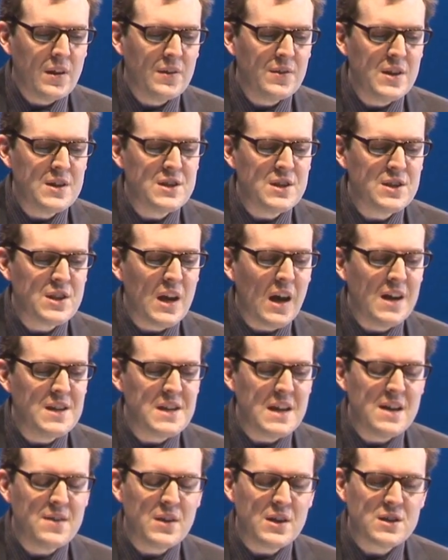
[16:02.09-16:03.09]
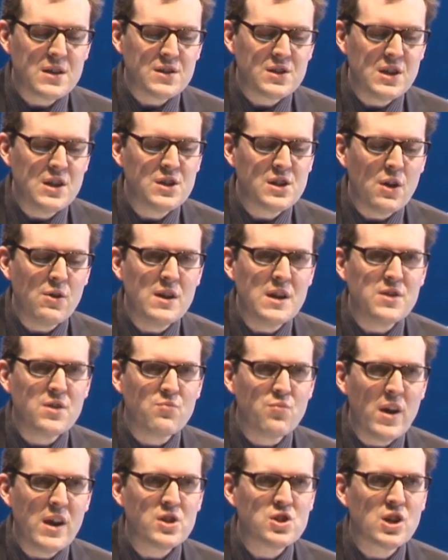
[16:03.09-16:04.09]
And this is the idea that since only
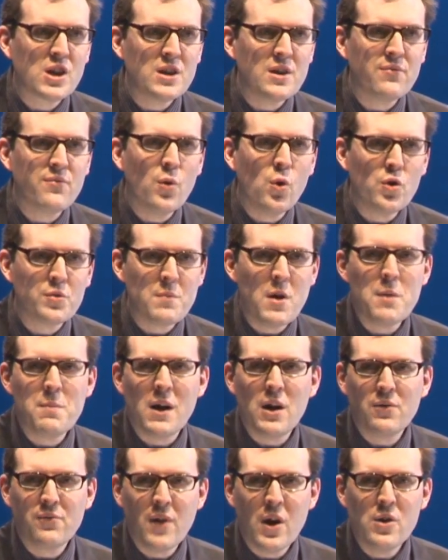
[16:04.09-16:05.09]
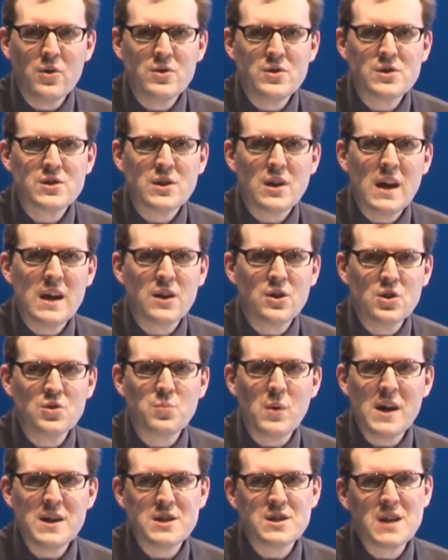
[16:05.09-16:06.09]
the rich can afford mobile phones, a
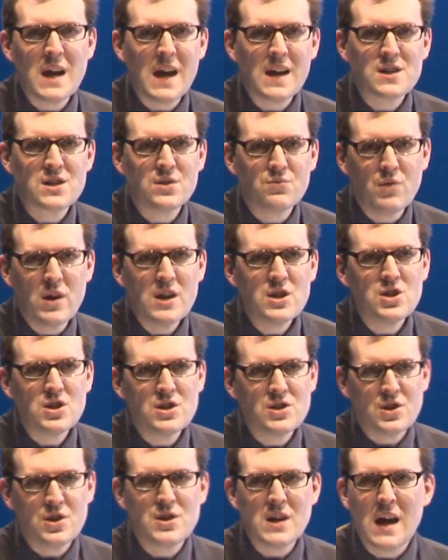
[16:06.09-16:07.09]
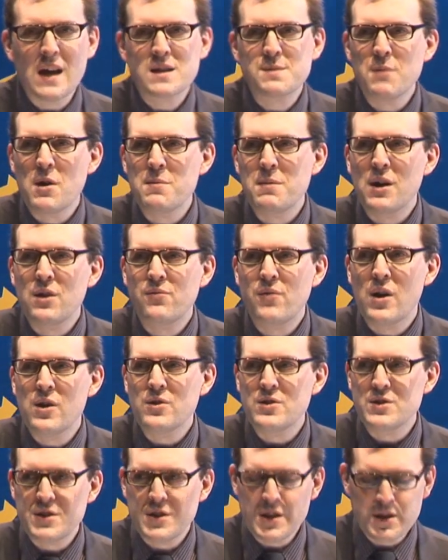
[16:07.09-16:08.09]
good way to tax the rich is to tax mobile
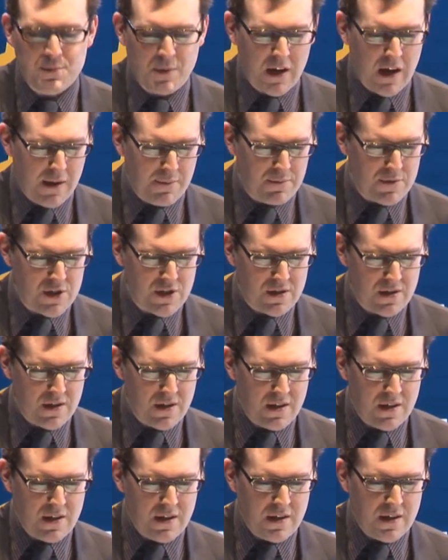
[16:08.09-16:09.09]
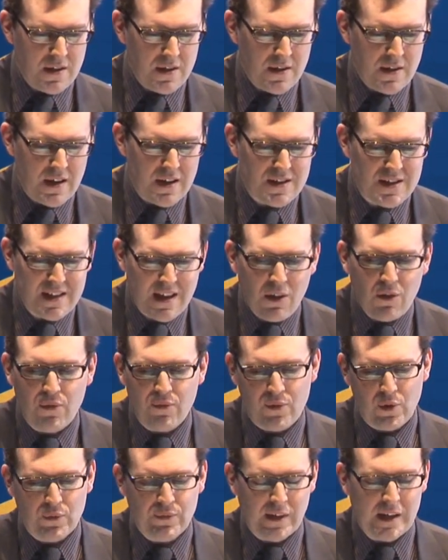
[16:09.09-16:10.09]
phones. This becomes a
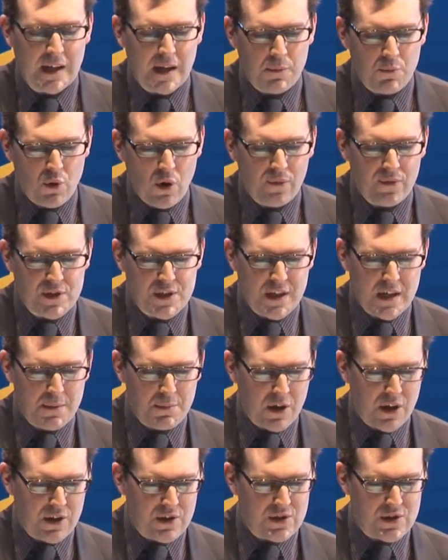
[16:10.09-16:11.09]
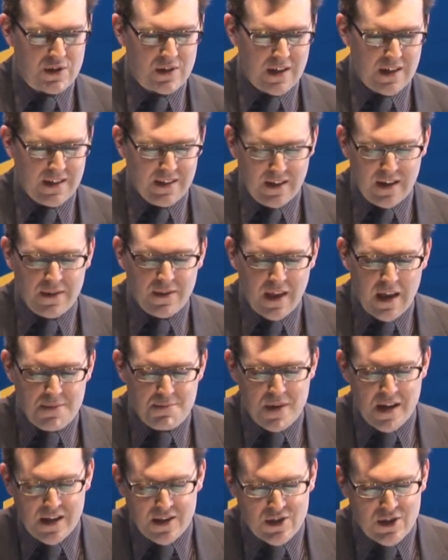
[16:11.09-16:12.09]
self-fulfilling prophecy because it
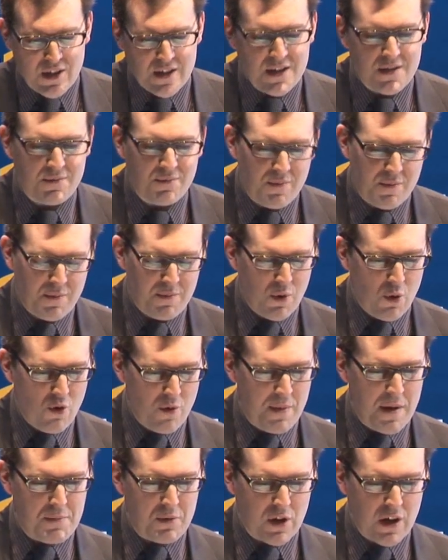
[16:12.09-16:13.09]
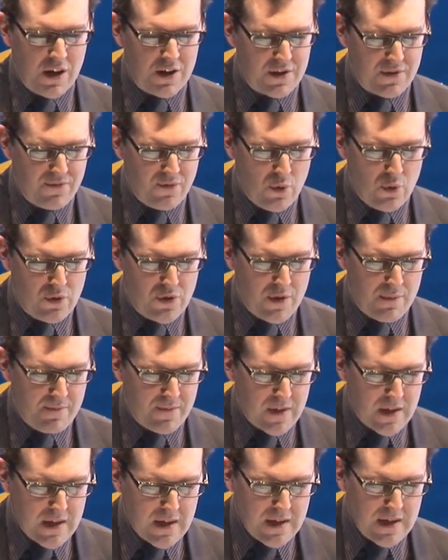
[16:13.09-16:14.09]
then means that poorer people can't afford
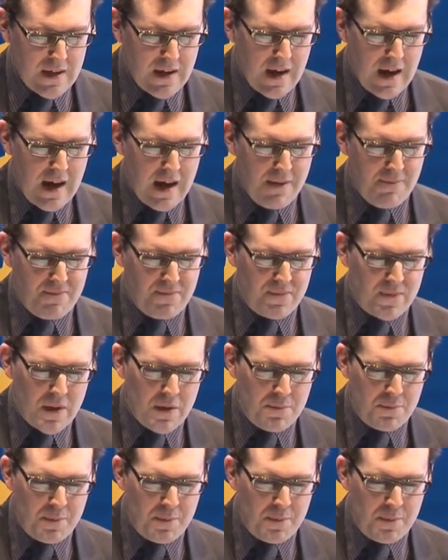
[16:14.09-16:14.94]
them.